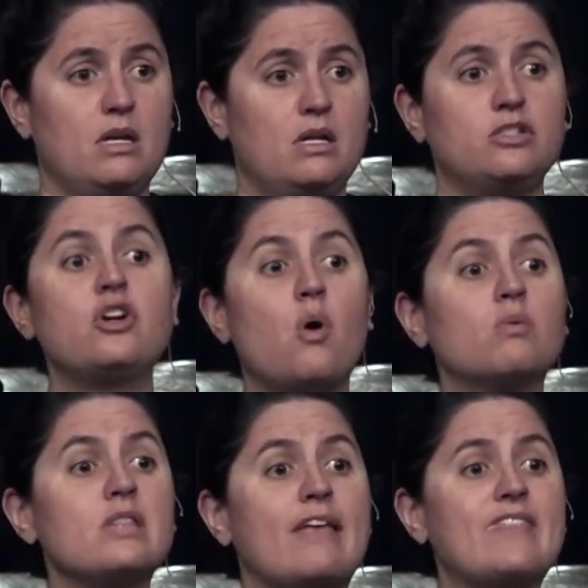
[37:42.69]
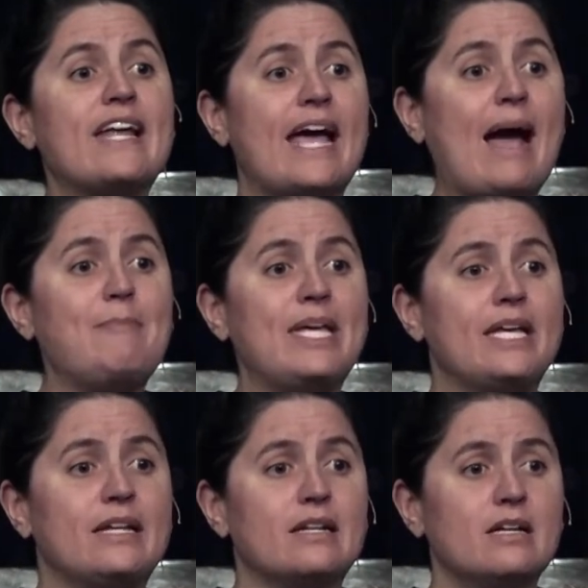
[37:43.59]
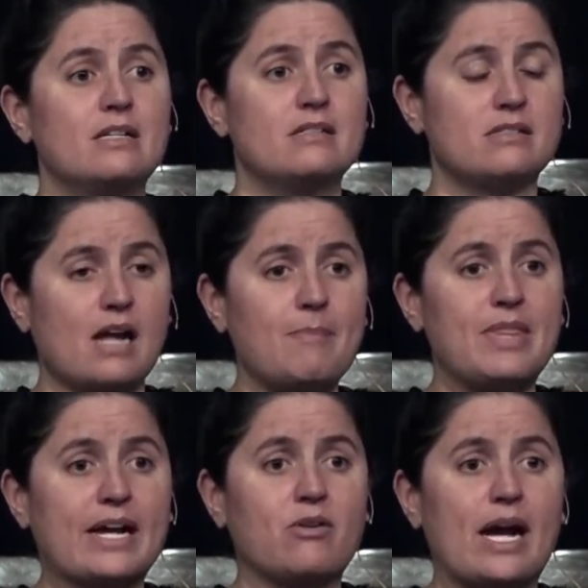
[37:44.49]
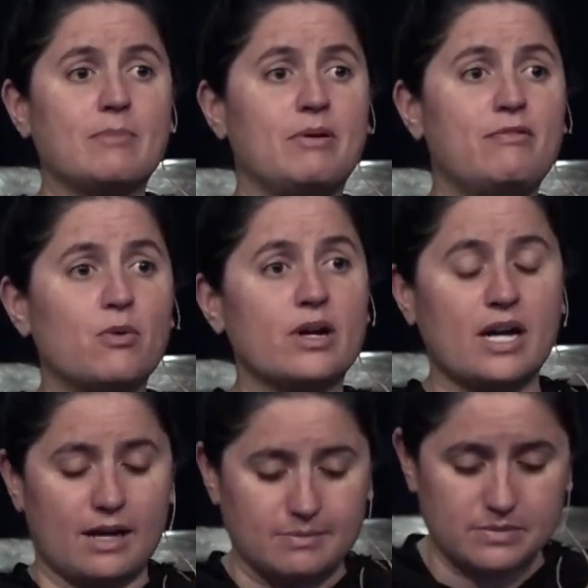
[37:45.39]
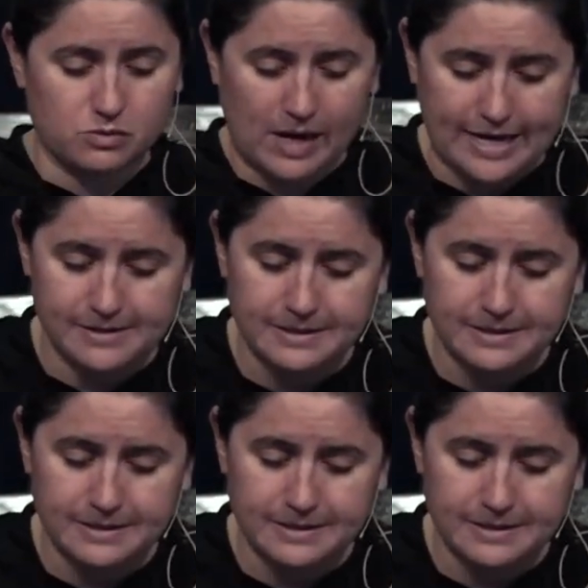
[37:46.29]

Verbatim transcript: Don't let that happen. Stop that crack before it comes, right?